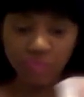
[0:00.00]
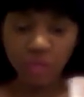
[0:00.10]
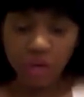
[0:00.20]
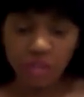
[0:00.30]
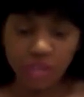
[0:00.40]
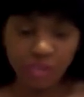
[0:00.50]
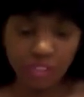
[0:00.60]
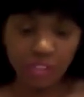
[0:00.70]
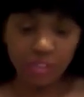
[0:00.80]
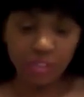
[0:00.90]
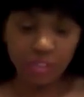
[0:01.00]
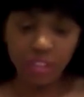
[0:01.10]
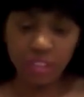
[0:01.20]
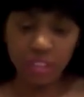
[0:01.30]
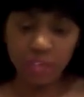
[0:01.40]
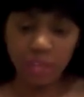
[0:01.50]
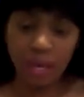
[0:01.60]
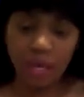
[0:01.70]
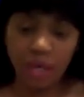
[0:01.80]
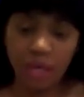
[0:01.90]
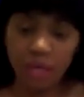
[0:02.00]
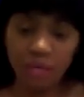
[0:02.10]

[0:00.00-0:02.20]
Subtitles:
oh, here it is. This is the pad.